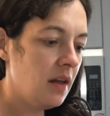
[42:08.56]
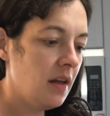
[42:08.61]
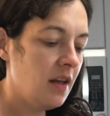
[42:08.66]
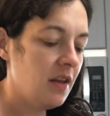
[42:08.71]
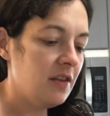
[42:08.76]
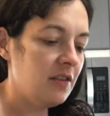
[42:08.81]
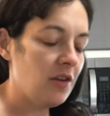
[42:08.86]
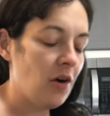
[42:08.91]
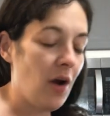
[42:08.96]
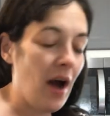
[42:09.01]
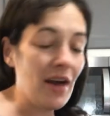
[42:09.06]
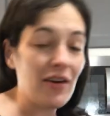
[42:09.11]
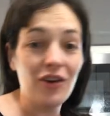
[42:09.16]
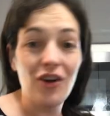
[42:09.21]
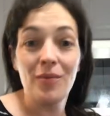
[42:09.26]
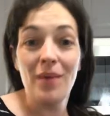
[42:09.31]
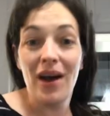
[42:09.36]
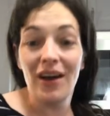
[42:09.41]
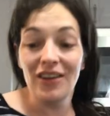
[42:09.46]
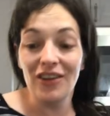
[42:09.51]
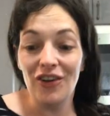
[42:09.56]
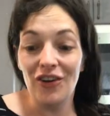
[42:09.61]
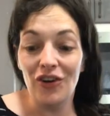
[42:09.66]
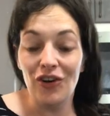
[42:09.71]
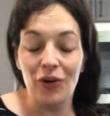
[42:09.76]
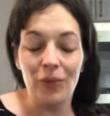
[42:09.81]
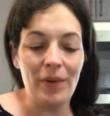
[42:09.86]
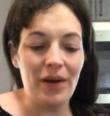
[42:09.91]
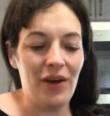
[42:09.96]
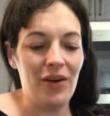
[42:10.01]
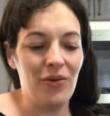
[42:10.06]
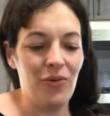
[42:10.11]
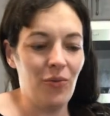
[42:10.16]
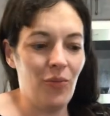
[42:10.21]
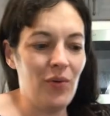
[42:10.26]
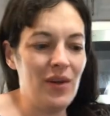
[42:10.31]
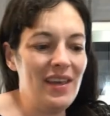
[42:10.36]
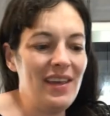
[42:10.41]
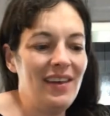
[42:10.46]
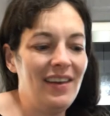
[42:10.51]
So I don't know about you, but
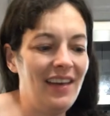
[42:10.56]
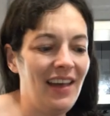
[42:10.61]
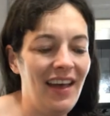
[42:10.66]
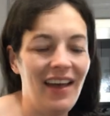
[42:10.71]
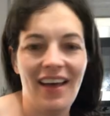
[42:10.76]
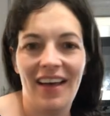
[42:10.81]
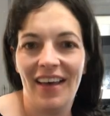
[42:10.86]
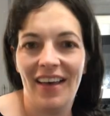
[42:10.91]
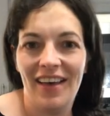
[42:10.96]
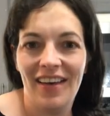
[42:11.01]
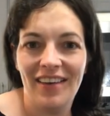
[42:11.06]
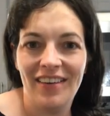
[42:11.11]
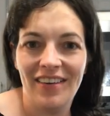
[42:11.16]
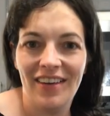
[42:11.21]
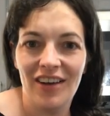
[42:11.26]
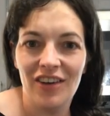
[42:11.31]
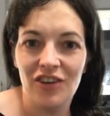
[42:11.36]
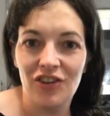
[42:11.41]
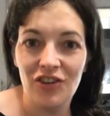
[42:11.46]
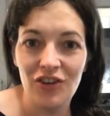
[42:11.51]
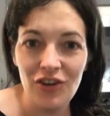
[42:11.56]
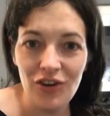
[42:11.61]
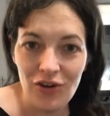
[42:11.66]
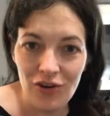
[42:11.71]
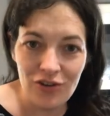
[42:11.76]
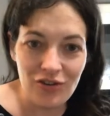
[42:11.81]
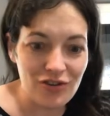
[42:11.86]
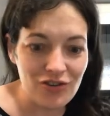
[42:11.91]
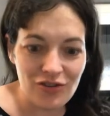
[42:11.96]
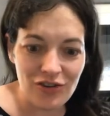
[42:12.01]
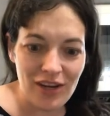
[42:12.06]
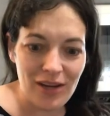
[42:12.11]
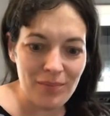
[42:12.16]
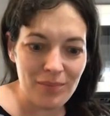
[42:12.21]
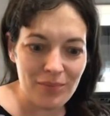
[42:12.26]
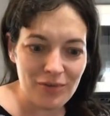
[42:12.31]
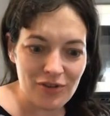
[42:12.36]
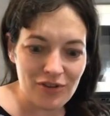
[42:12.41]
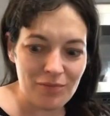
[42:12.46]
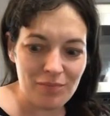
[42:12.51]
we had a huge trip
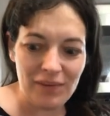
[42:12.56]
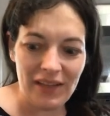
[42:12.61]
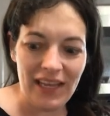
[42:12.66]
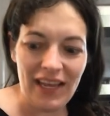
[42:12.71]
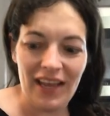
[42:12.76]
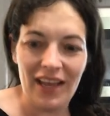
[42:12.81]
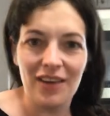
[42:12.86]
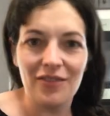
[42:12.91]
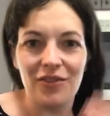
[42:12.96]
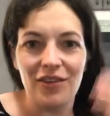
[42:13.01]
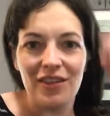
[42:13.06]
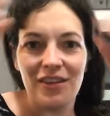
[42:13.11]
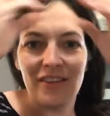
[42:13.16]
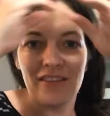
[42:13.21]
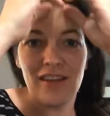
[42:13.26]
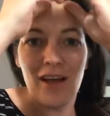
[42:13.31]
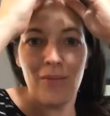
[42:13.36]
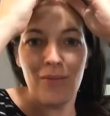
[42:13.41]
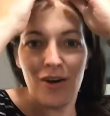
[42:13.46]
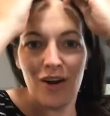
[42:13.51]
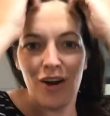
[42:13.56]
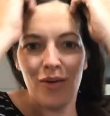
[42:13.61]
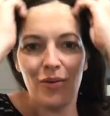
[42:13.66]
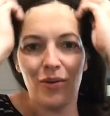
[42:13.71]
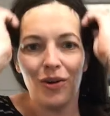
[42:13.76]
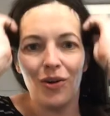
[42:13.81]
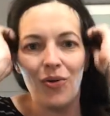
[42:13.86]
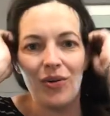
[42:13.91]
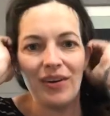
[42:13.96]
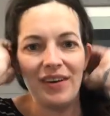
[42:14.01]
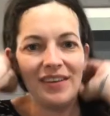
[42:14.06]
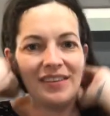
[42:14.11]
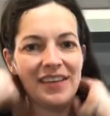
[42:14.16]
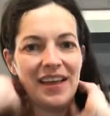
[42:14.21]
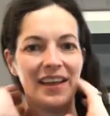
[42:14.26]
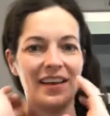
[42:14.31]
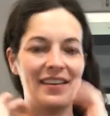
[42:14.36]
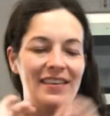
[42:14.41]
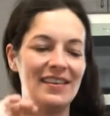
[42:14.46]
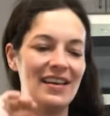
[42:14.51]
planned for this summer. We were going to
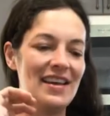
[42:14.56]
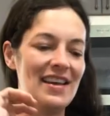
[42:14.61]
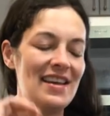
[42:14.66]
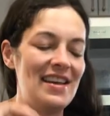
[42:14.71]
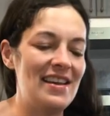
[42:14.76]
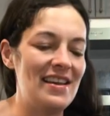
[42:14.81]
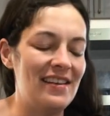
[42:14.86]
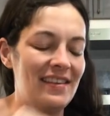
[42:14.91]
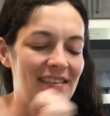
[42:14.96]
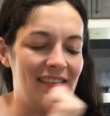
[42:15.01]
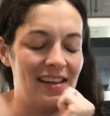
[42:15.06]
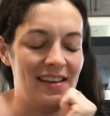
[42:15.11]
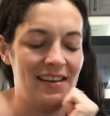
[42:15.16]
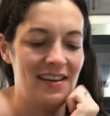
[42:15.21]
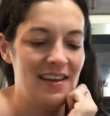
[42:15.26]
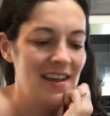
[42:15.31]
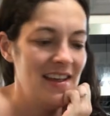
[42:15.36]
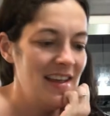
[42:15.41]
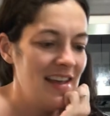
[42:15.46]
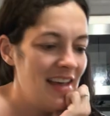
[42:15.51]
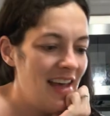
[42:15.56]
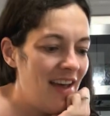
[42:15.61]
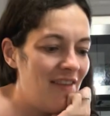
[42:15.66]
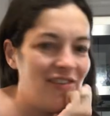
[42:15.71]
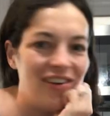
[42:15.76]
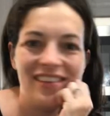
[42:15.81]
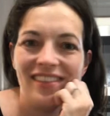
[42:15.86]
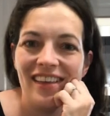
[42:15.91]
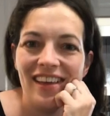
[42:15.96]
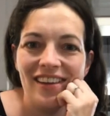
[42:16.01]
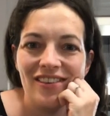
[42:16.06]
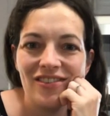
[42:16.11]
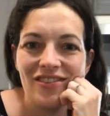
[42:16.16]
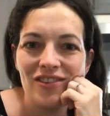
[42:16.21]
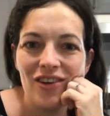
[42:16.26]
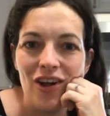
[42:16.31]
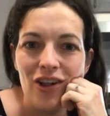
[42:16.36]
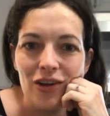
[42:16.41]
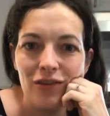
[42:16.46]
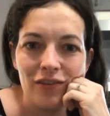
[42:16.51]
Texas and everything, just
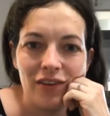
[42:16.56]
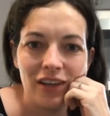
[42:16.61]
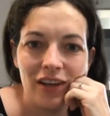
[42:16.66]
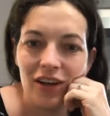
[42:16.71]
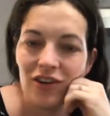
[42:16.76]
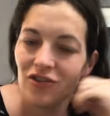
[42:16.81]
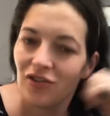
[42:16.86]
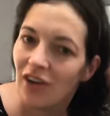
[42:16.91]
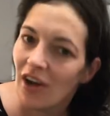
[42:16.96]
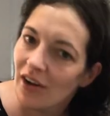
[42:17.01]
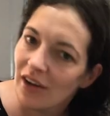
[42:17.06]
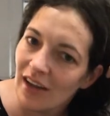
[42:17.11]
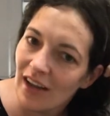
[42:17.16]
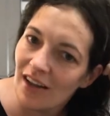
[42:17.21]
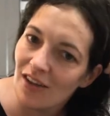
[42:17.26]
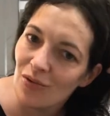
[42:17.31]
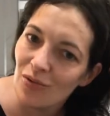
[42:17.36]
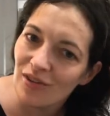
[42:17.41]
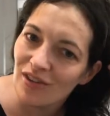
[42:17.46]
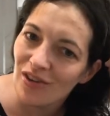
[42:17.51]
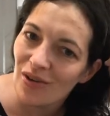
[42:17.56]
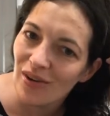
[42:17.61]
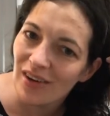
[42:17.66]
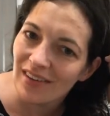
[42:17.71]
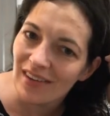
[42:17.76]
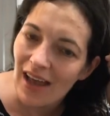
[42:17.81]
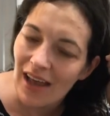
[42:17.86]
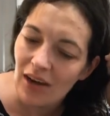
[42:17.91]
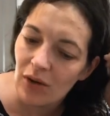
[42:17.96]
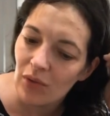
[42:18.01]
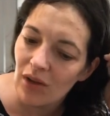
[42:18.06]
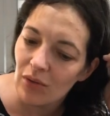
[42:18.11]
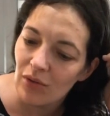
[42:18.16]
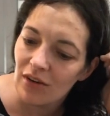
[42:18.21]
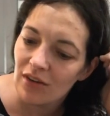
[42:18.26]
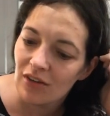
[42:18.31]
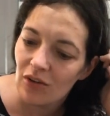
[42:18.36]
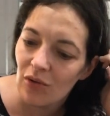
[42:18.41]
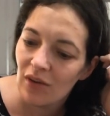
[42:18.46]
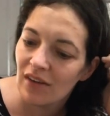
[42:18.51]
all over the country. Our kids were so excited, we were
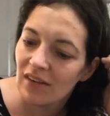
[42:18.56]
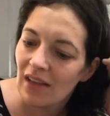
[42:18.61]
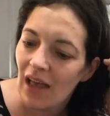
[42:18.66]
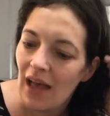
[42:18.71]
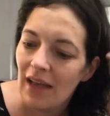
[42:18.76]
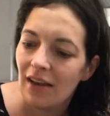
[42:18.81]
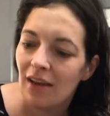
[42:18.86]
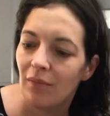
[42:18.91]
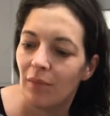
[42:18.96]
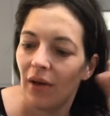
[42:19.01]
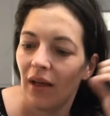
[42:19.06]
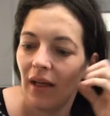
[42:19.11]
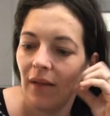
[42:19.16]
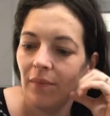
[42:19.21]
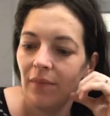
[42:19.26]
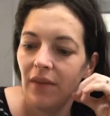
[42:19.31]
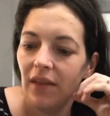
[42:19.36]
so excited, but